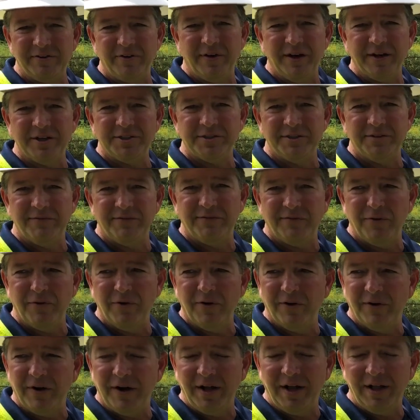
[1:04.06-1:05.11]
direction
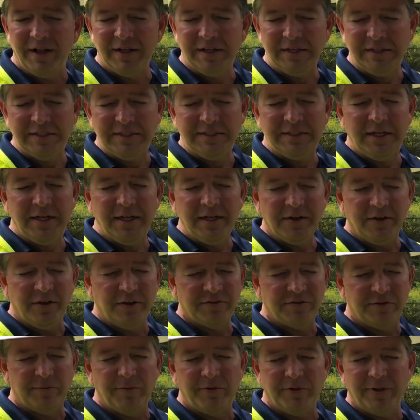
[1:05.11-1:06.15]
for
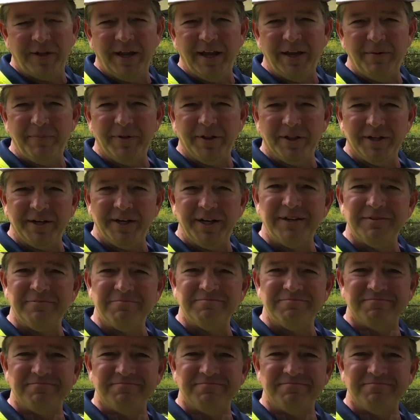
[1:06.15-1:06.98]
customer reliability.